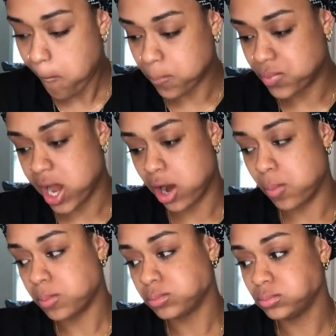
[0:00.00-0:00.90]
Now,
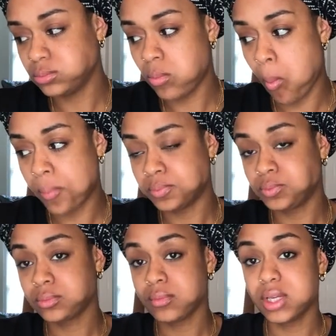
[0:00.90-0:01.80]

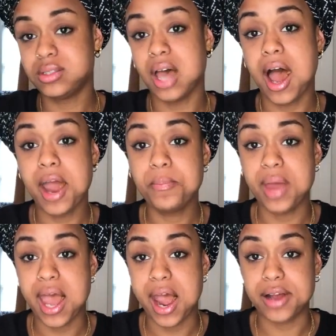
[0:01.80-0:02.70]
time
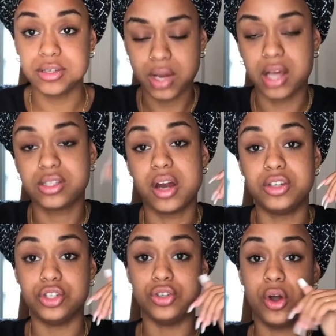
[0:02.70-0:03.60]
passed. I
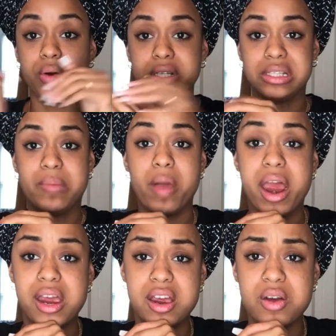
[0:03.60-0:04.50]
started to notice that my
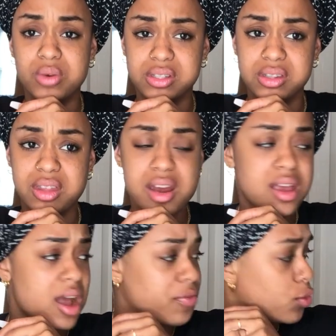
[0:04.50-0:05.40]
hair was
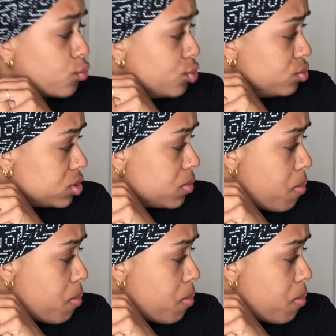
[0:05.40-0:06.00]
thinning at the root.